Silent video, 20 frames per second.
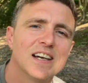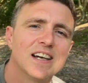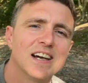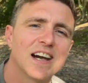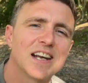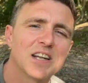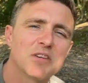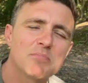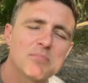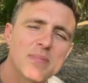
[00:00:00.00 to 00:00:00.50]

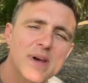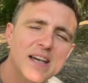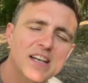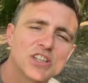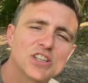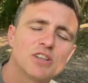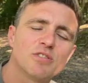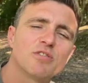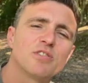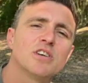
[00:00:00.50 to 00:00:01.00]
and it
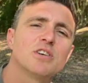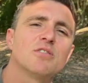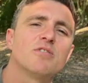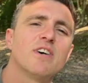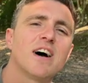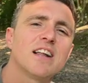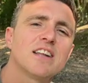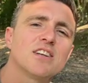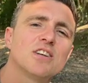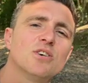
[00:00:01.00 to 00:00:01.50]
makes you feel
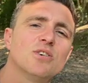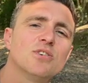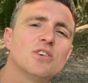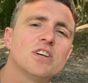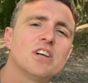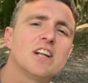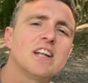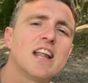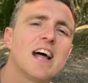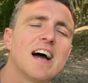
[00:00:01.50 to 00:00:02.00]
valued and
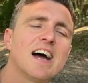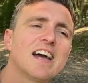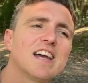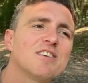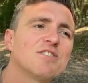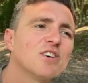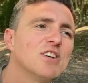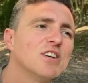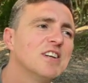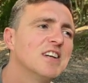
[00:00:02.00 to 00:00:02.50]

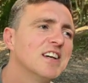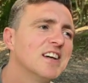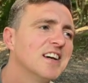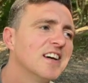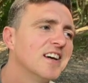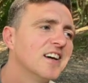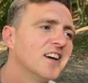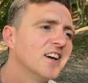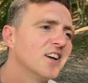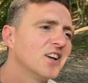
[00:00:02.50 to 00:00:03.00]
alive. And
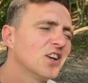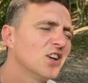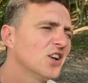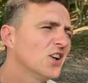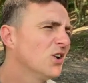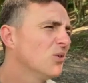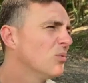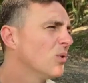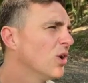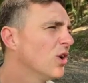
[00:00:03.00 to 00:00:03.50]
you
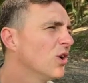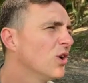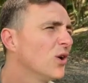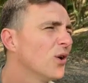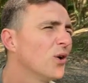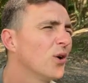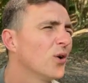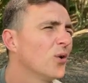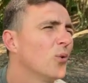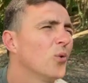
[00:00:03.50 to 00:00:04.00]
know what?
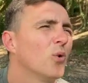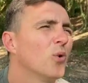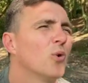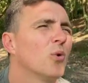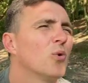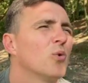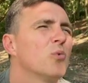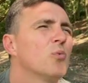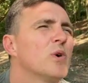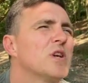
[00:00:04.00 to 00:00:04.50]

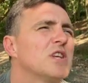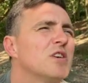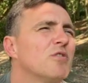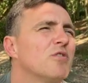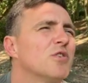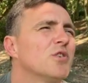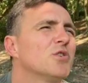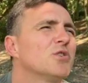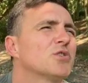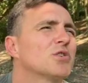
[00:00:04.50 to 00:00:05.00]
When you
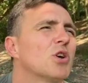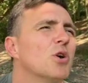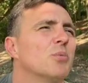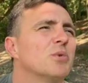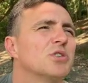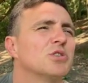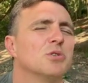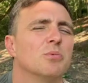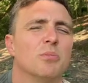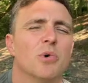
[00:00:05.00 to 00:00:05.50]
first got with
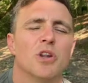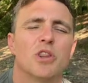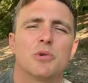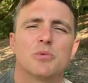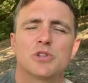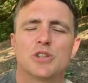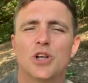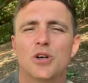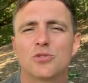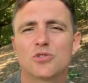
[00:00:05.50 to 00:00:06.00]
someone, there
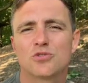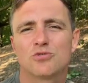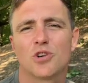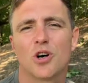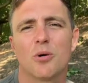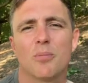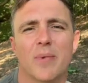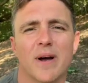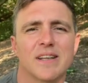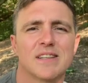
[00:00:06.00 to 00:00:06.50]
was loads of
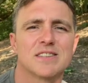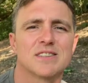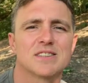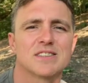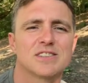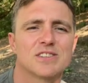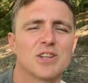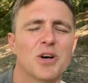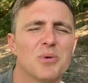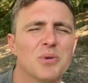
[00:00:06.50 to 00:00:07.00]
romance.
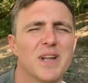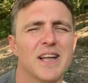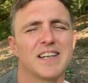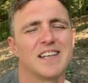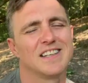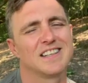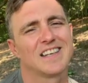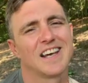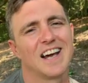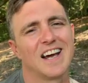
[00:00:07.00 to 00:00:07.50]
Don't let
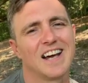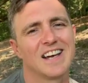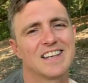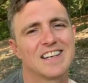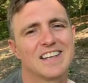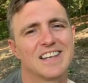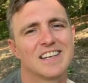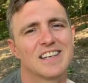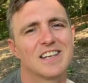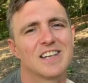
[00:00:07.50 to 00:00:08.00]
it die.
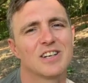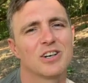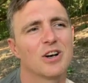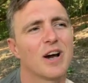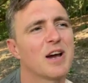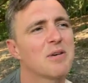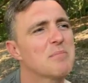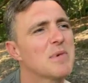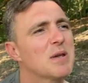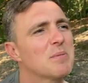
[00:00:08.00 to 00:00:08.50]
You know,
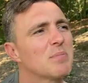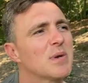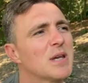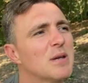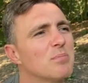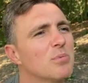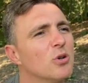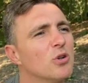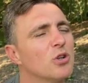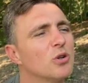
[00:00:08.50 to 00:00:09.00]
I meet
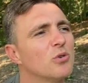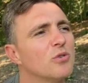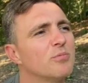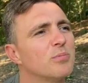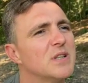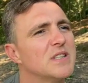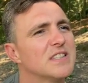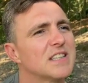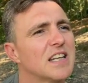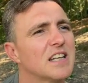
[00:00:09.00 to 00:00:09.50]
people who've
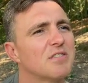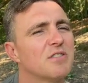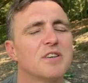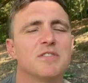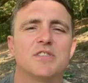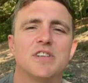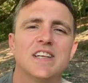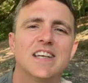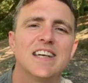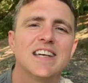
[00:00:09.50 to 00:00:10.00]
been together
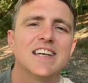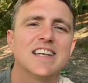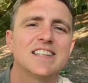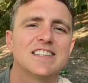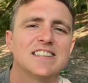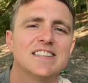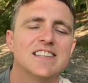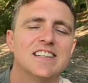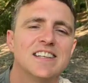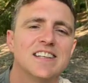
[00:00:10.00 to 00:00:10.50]
50 years
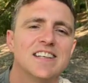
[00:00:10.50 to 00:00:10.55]
and